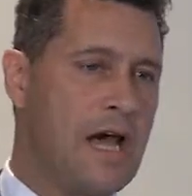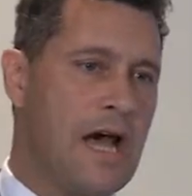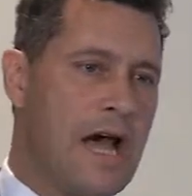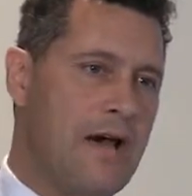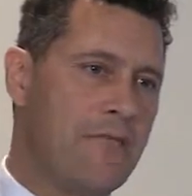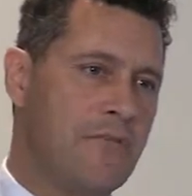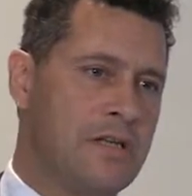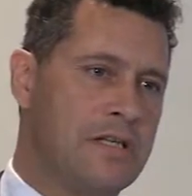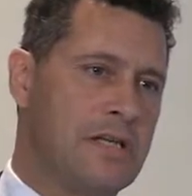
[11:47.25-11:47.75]

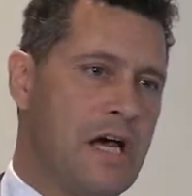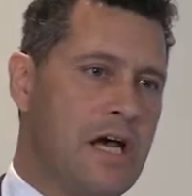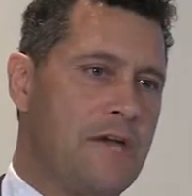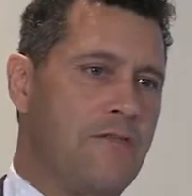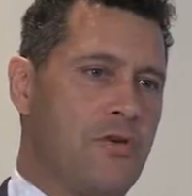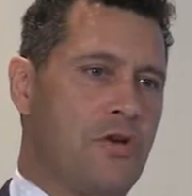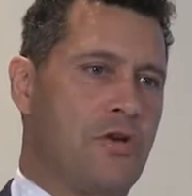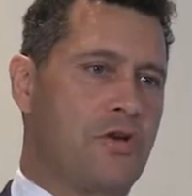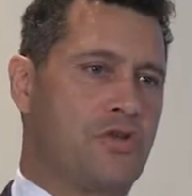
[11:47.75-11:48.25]
haven't
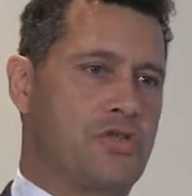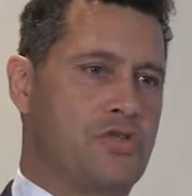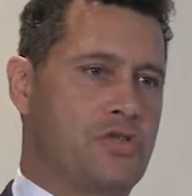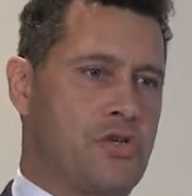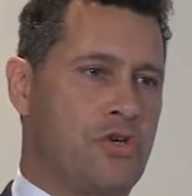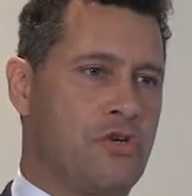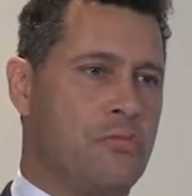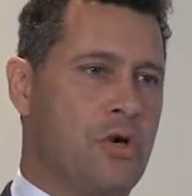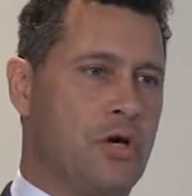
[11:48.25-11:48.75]
diverged
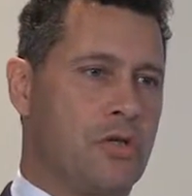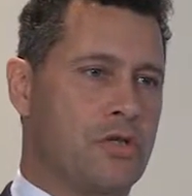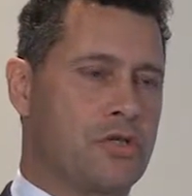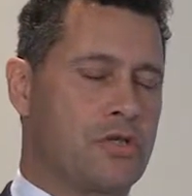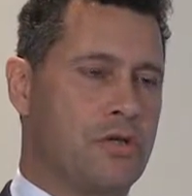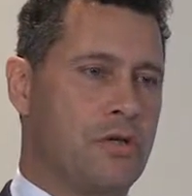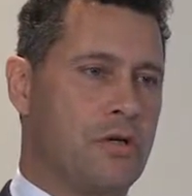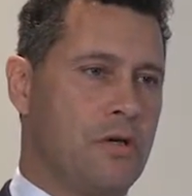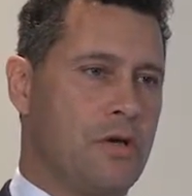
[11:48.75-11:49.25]
too much.